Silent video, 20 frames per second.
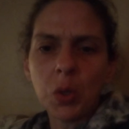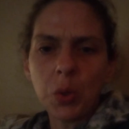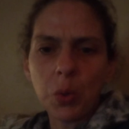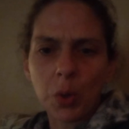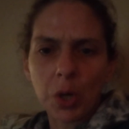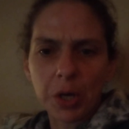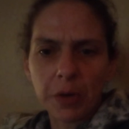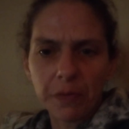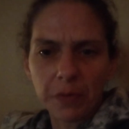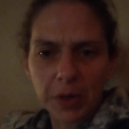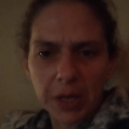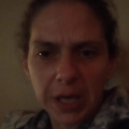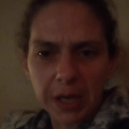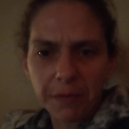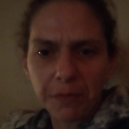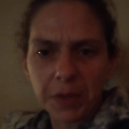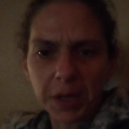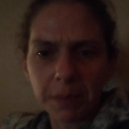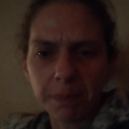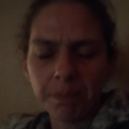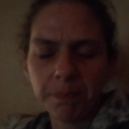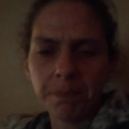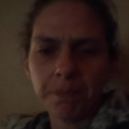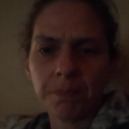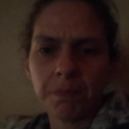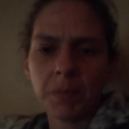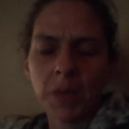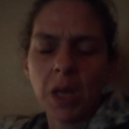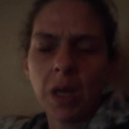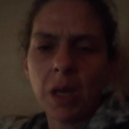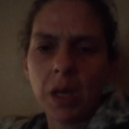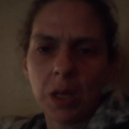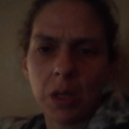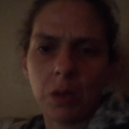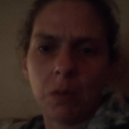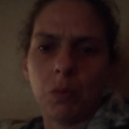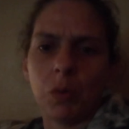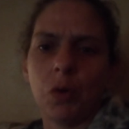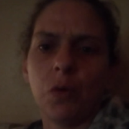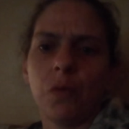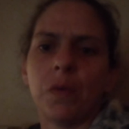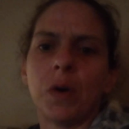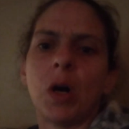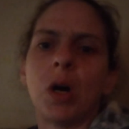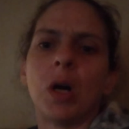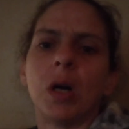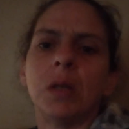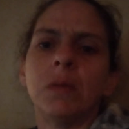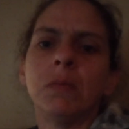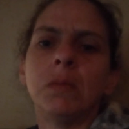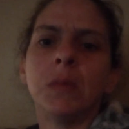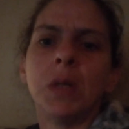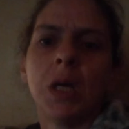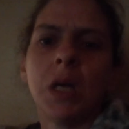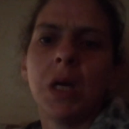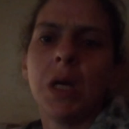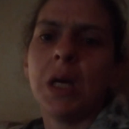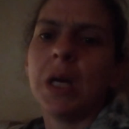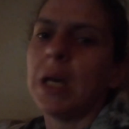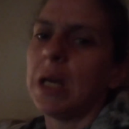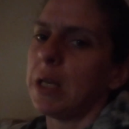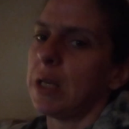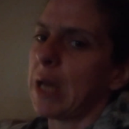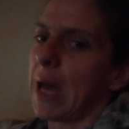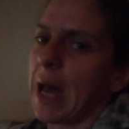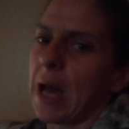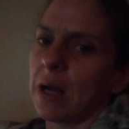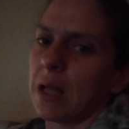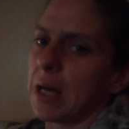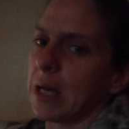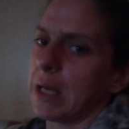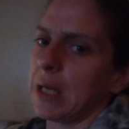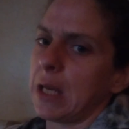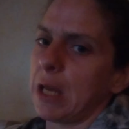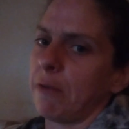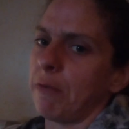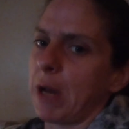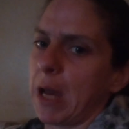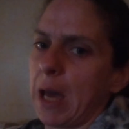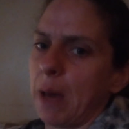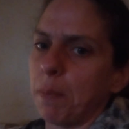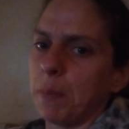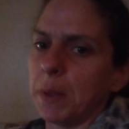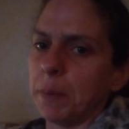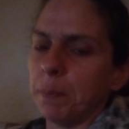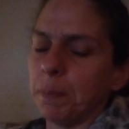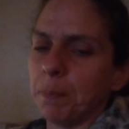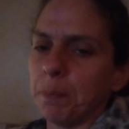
You are to forgive them and to move on and act like it never happened.